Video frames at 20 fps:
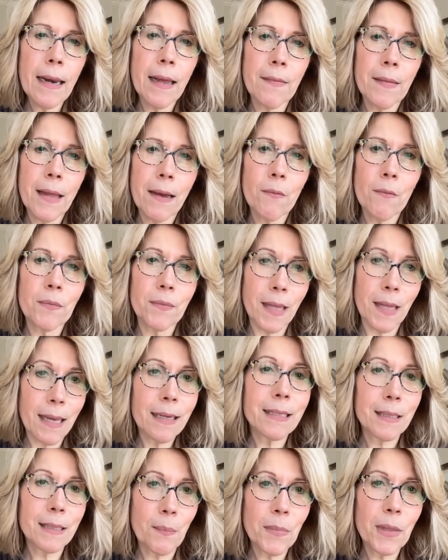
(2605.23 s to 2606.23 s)
And that
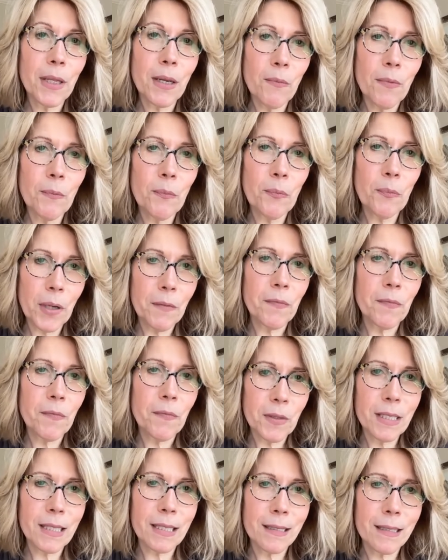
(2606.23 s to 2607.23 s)
is something we've
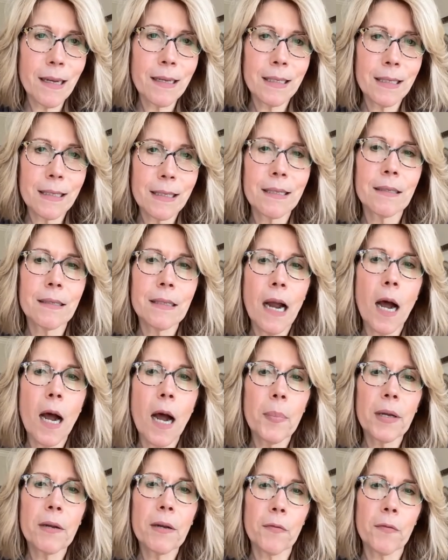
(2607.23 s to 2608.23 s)
discussed as a
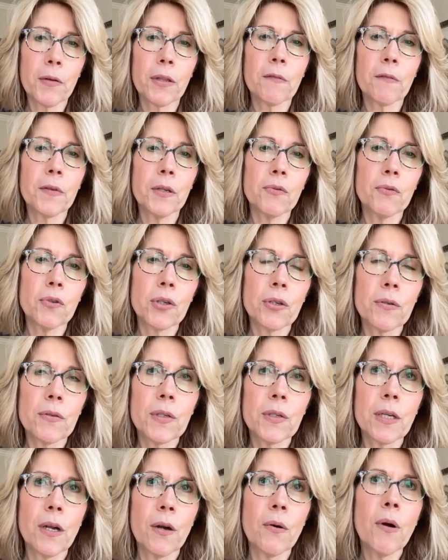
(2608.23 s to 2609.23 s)
topic for the future.
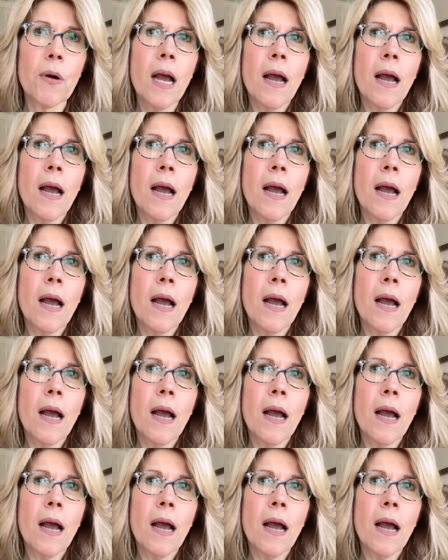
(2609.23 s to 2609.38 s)
So